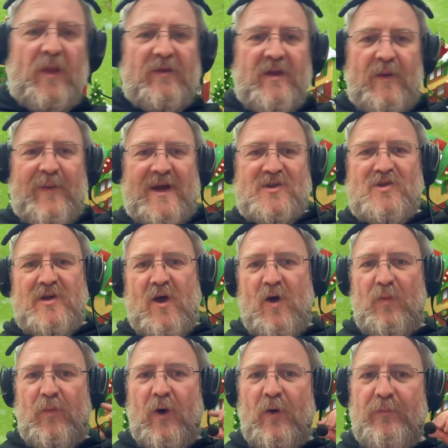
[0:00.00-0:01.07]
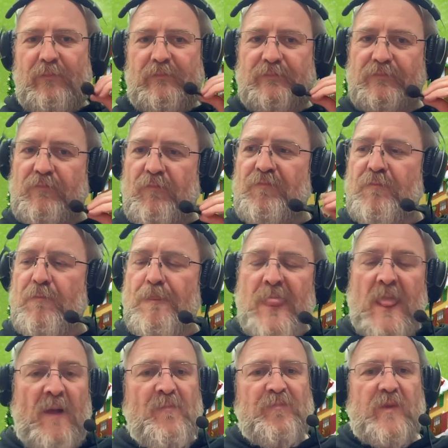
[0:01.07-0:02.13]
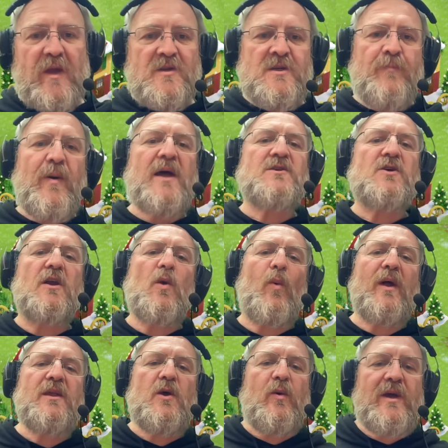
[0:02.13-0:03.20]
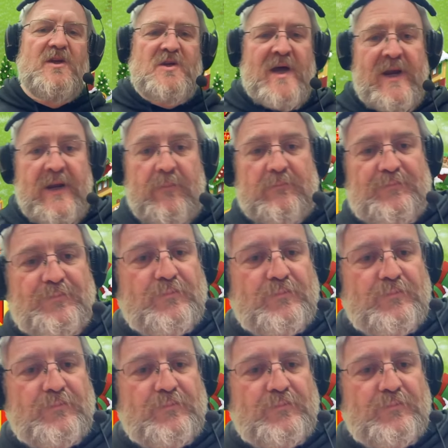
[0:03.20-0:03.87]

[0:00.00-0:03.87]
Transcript: know about slow mode. Depends on the one you eat, Janet.